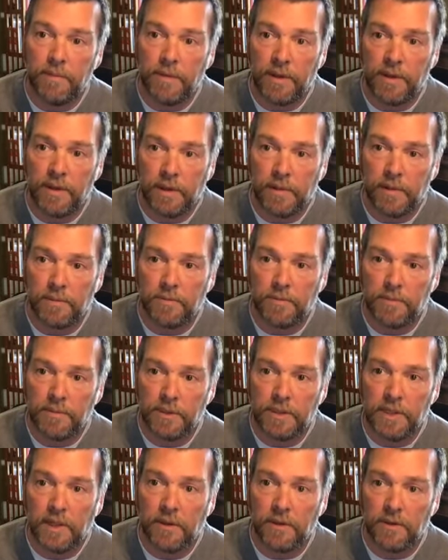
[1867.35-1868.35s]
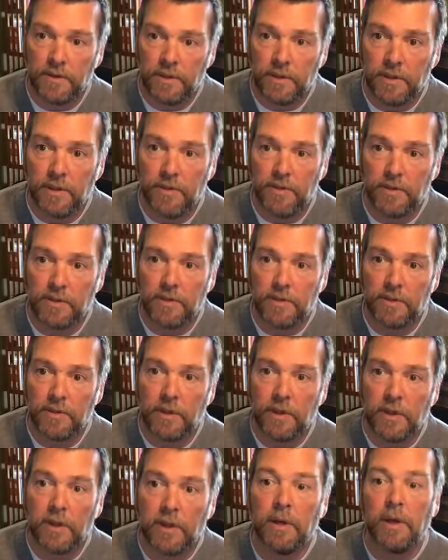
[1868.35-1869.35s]
the seller's notes
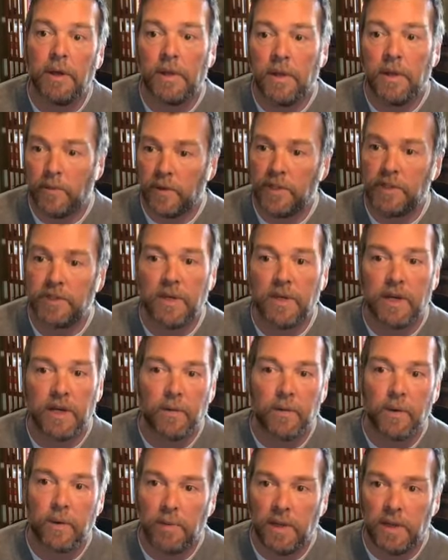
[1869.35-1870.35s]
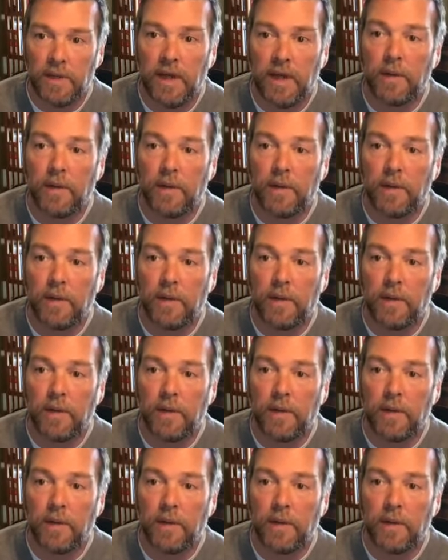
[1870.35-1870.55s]
and then we okay. just kind of repeat